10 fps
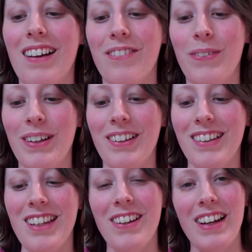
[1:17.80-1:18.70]

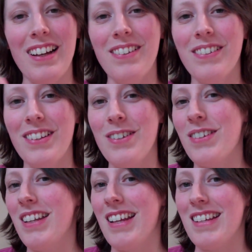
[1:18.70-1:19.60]
know how
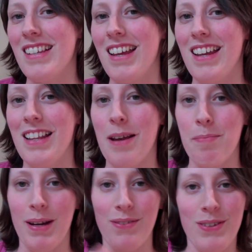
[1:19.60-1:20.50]
usually they say
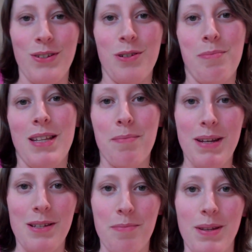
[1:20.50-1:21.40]
that breakfast should be the
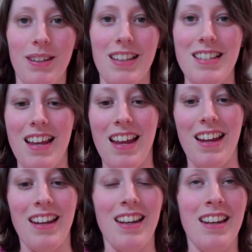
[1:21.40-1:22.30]
biggest meal of the
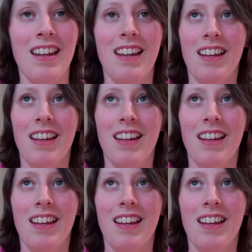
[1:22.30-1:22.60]
day and